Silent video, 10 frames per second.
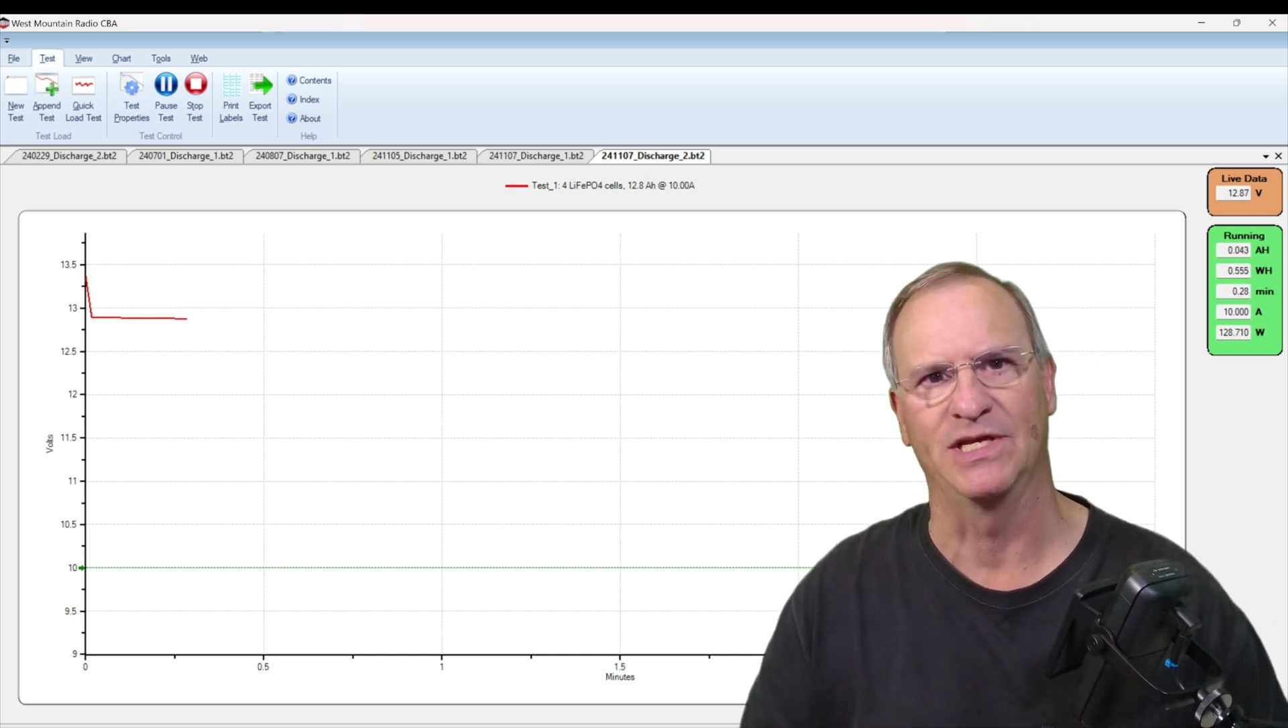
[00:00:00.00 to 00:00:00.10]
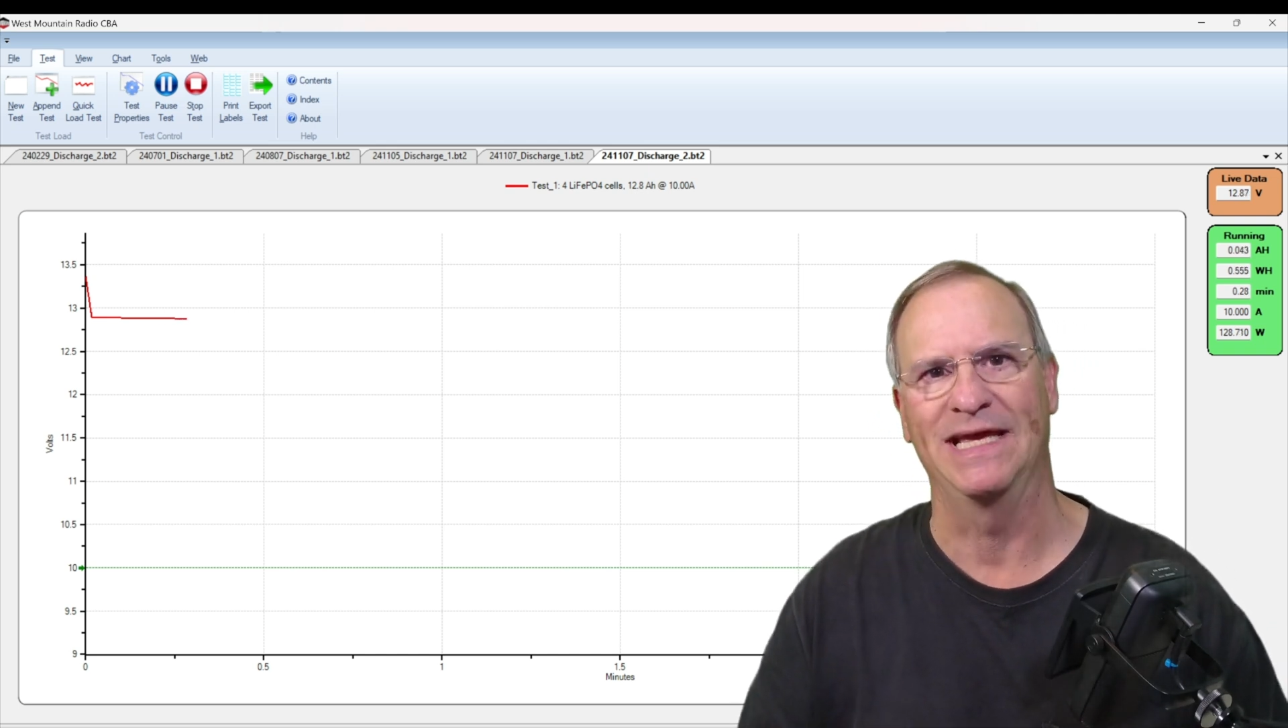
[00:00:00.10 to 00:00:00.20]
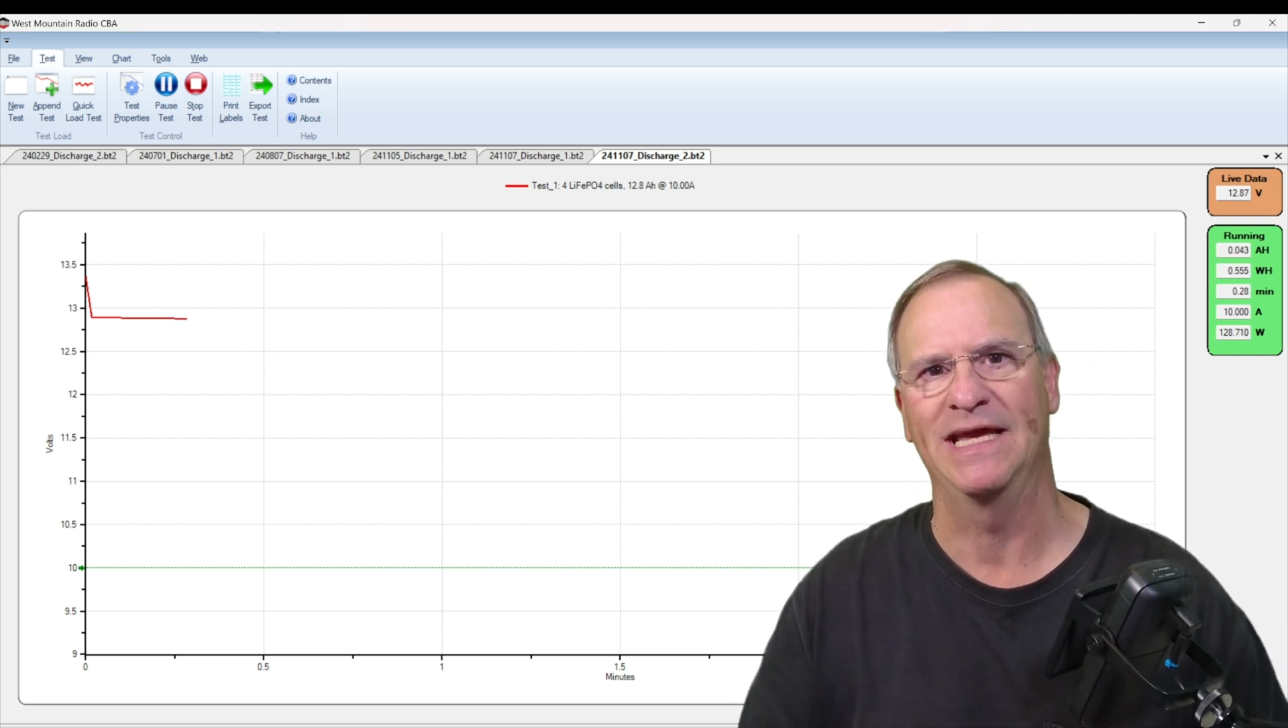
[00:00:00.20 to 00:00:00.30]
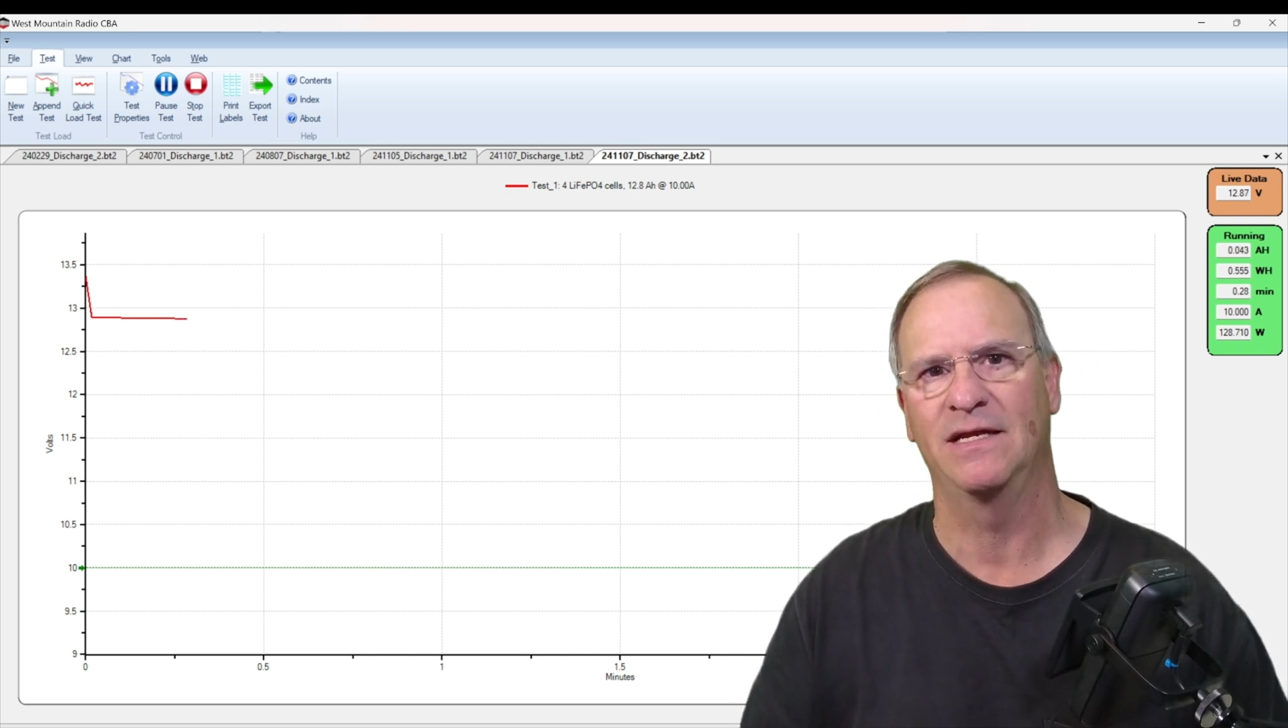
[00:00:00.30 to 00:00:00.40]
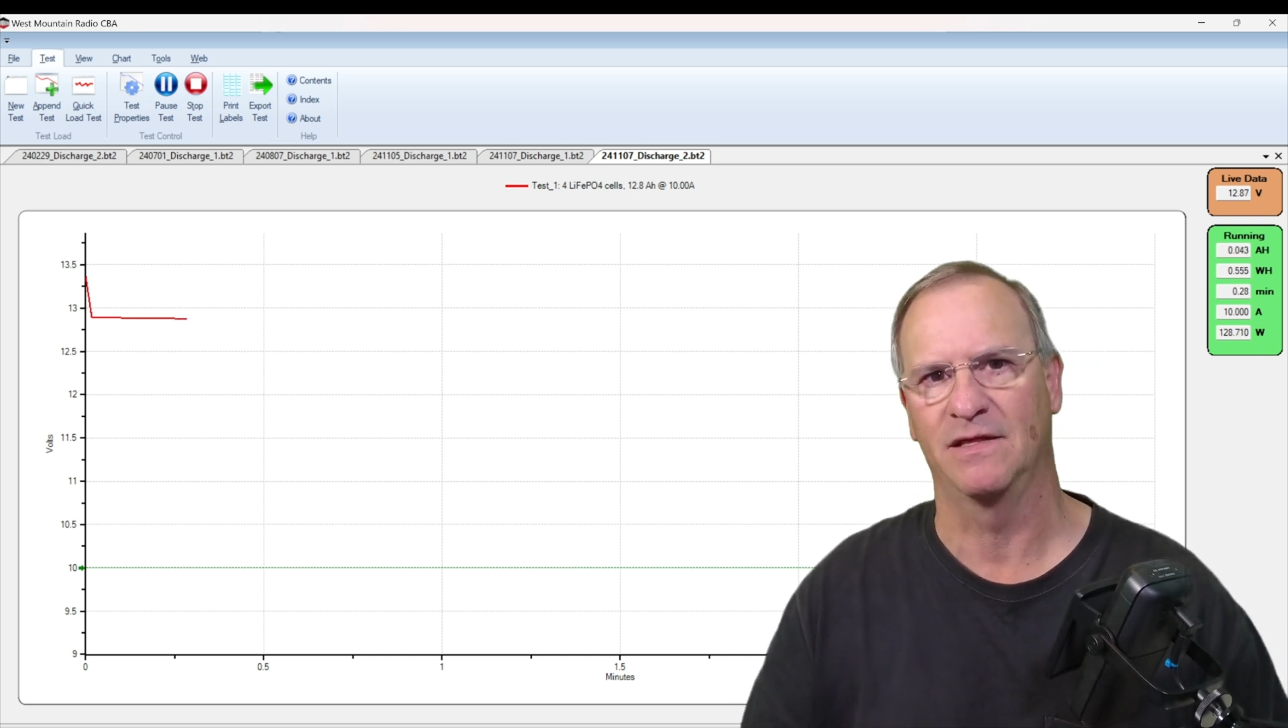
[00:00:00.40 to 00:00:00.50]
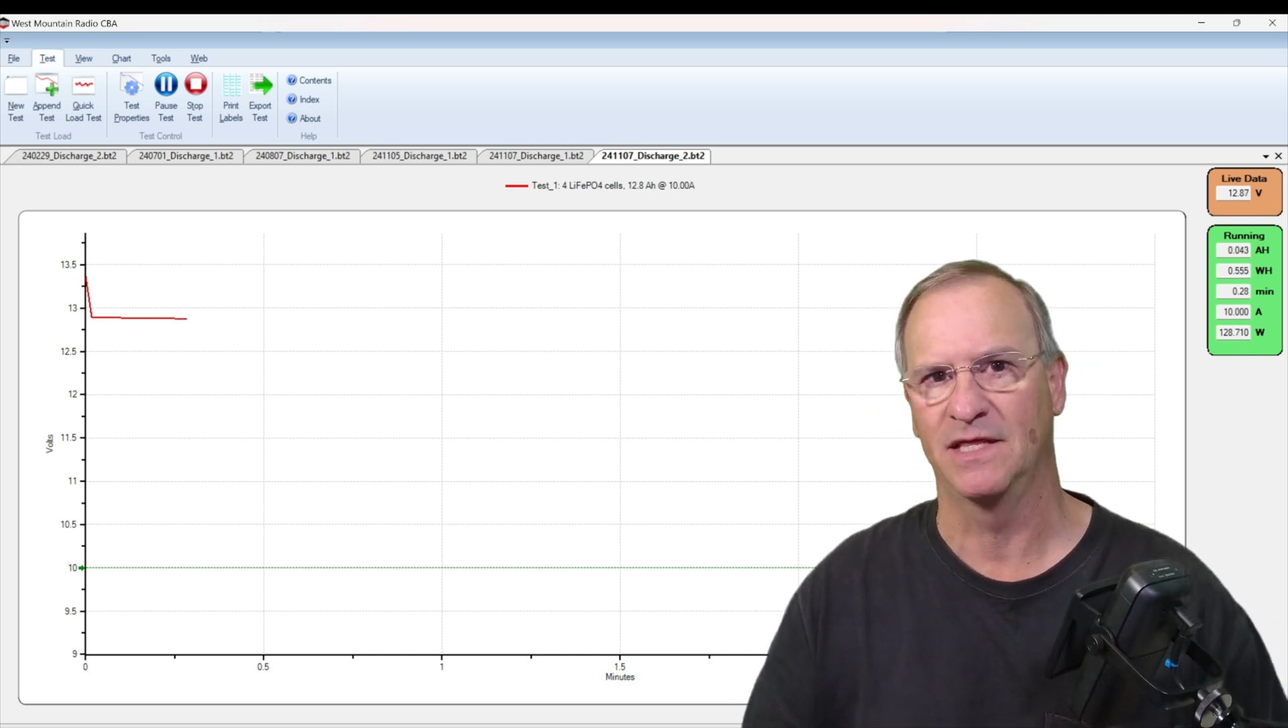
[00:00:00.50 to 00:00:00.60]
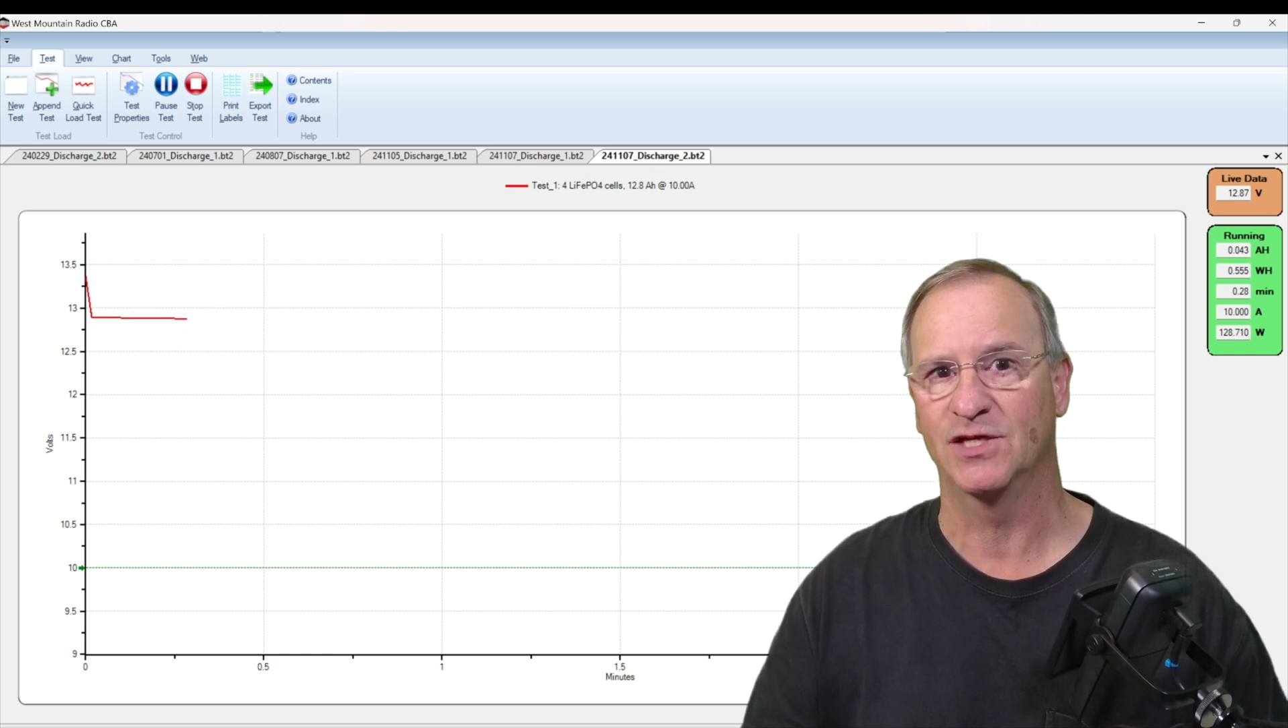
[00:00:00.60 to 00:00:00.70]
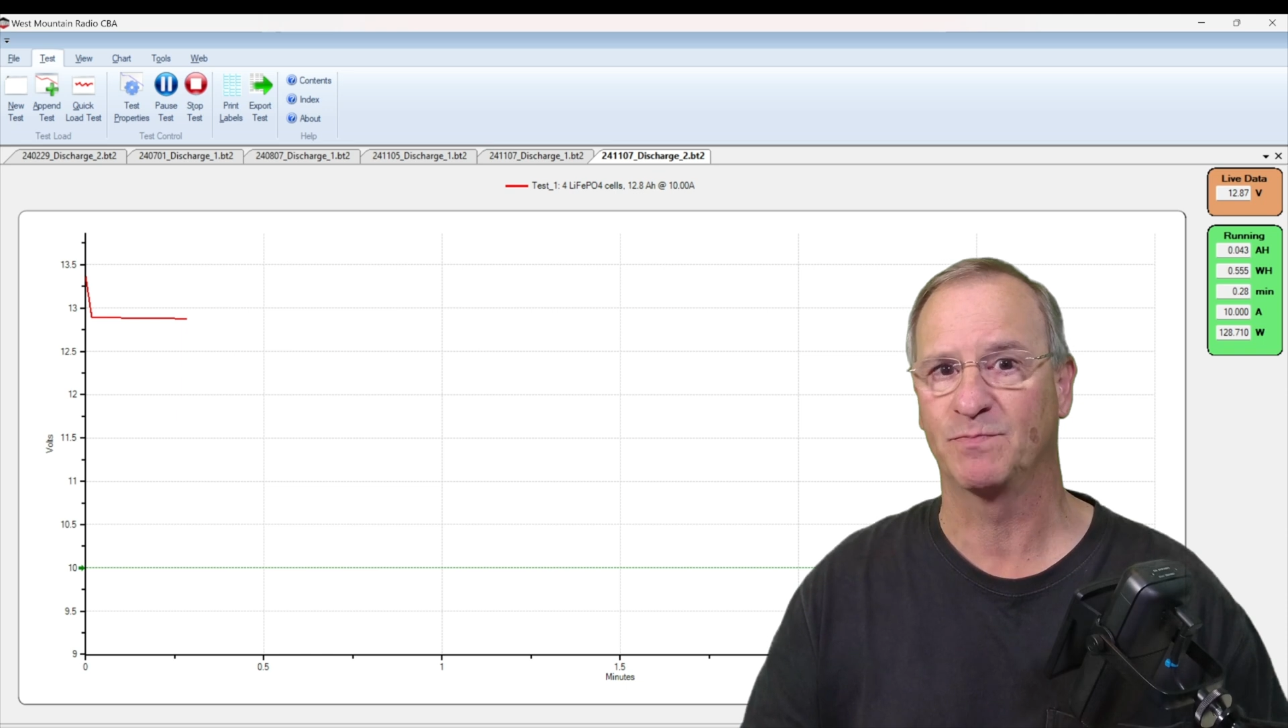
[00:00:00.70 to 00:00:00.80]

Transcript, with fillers: in this